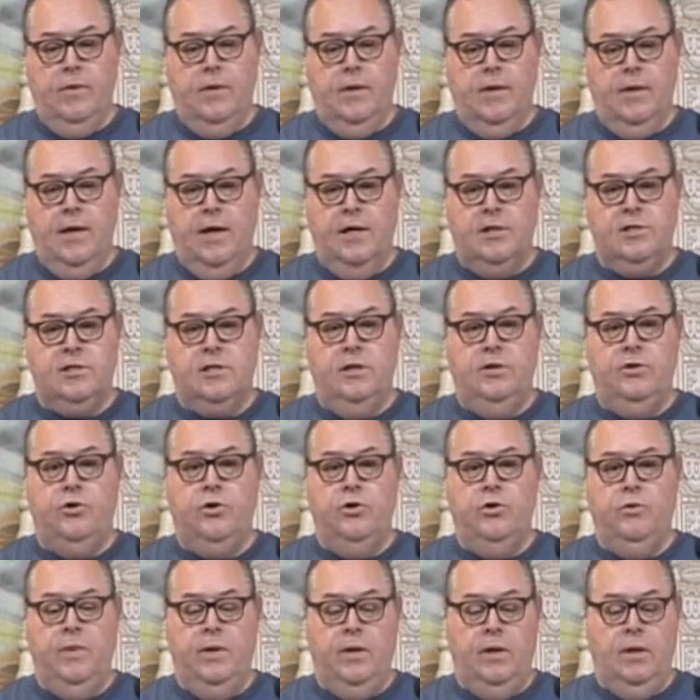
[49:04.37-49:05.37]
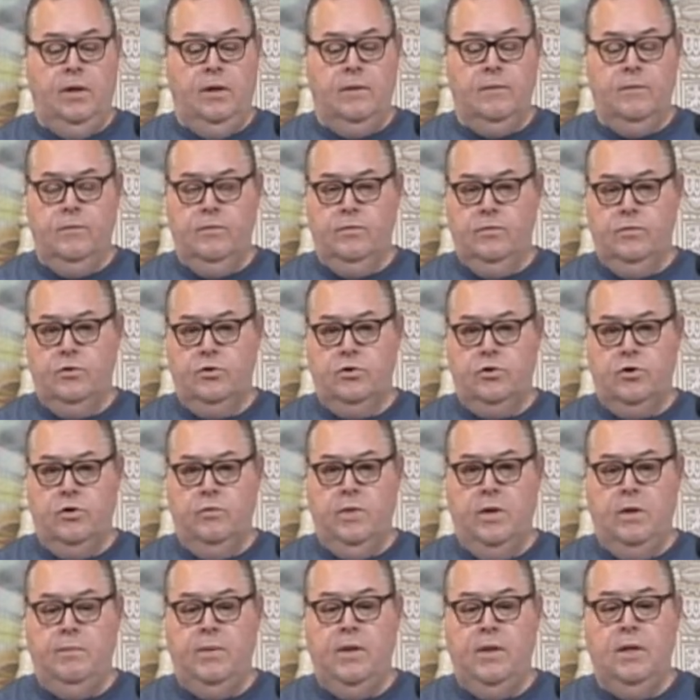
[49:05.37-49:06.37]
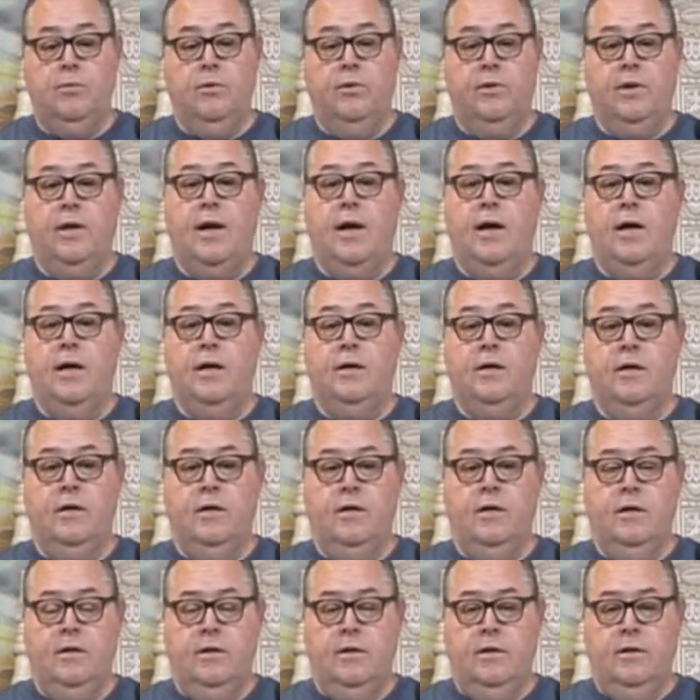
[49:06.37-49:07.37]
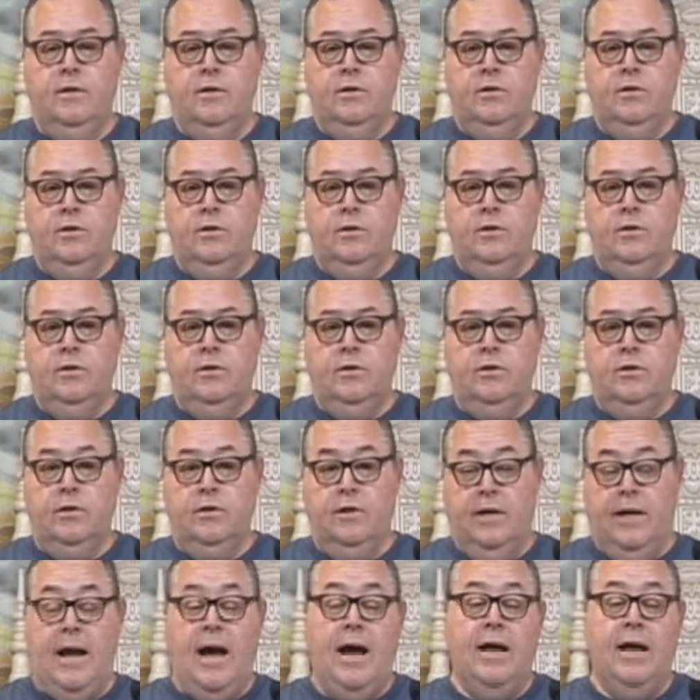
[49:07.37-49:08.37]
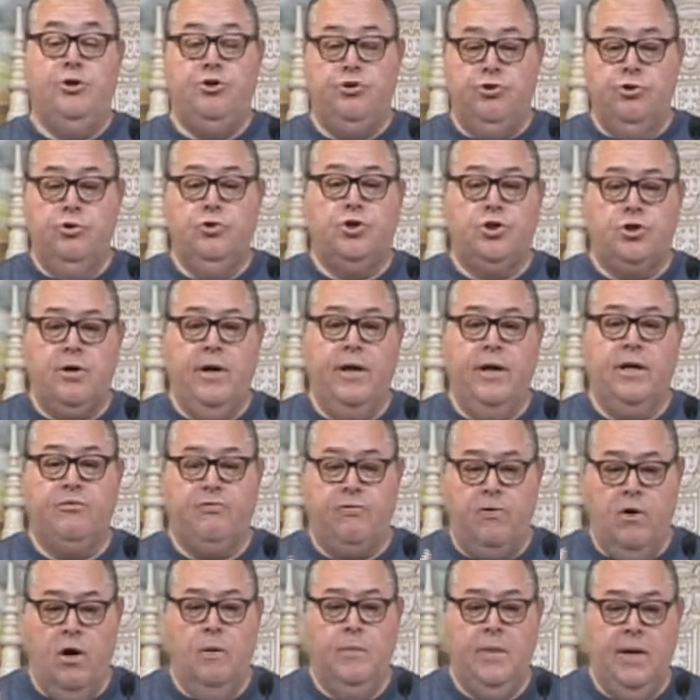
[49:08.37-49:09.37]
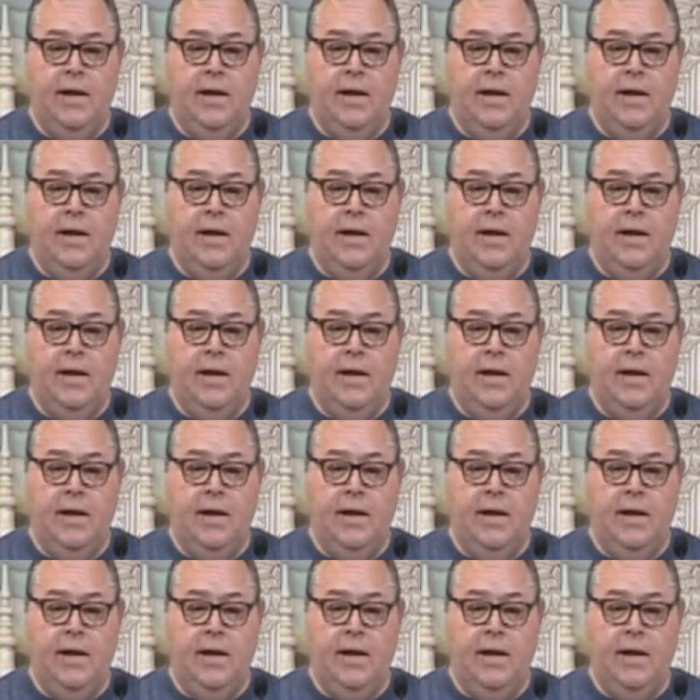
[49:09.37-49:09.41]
I seen too many people that I drew strength from,